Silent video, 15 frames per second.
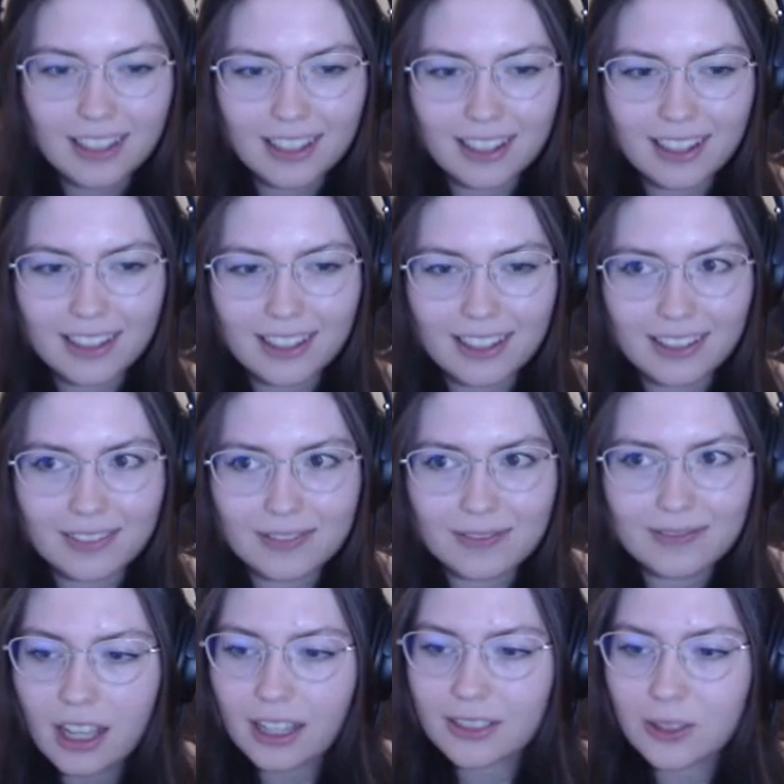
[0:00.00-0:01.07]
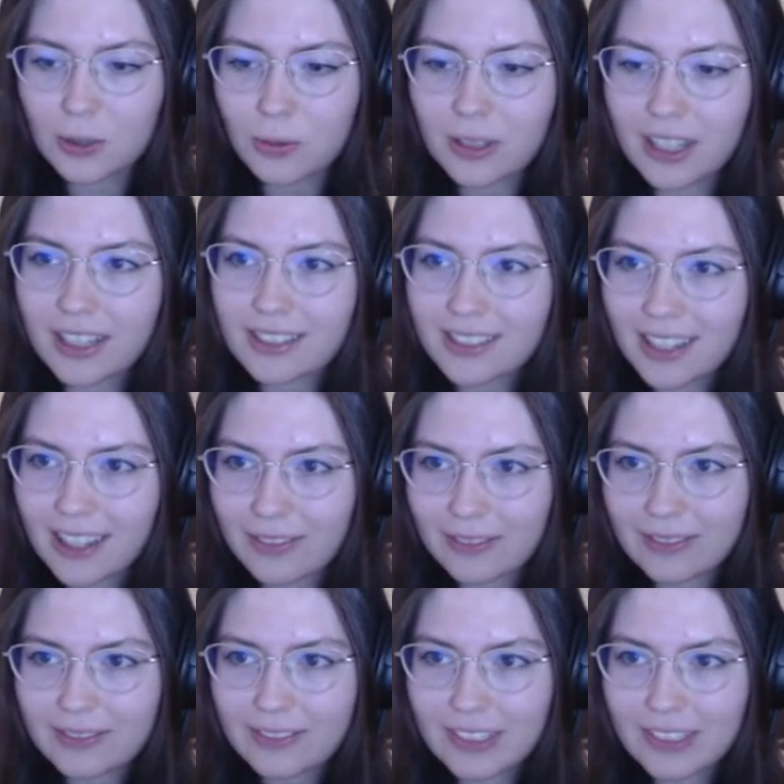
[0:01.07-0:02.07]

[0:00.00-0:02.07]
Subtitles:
I do win this game.